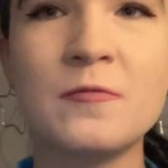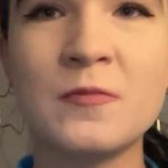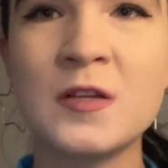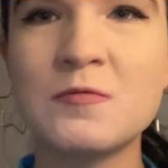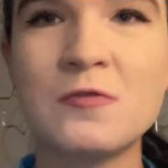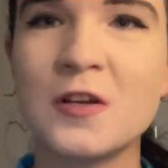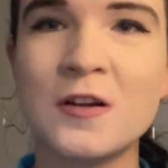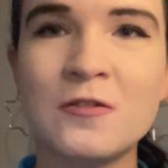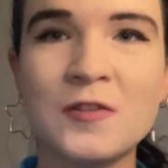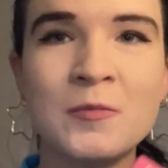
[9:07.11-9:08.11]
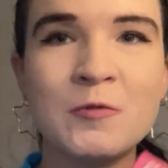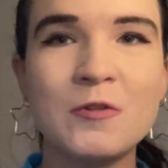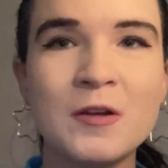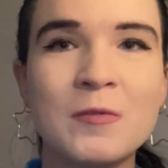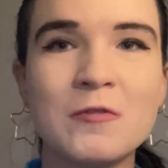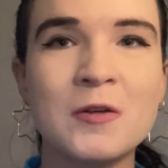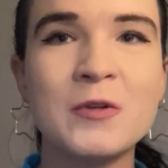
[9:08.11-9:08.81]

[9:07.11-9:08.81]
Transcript: That's what I love about them.